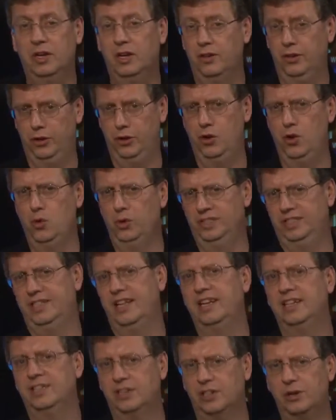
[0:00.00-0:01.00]
the newest
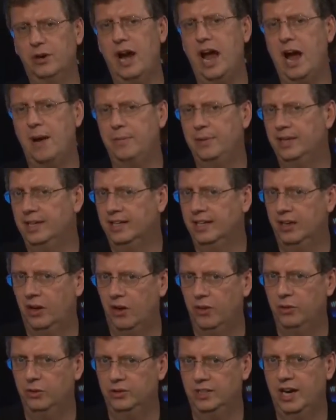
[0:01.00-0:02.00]
things that are happening in all
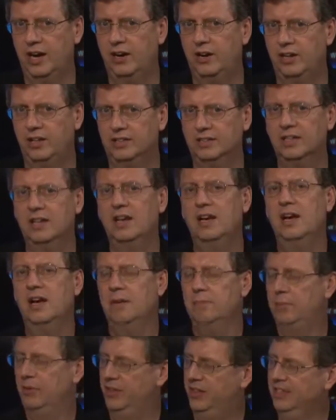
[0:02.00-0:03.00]
those areas.
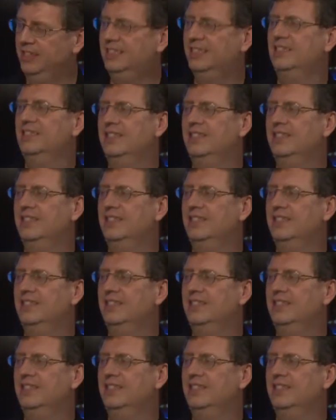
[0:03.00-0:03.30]
But this is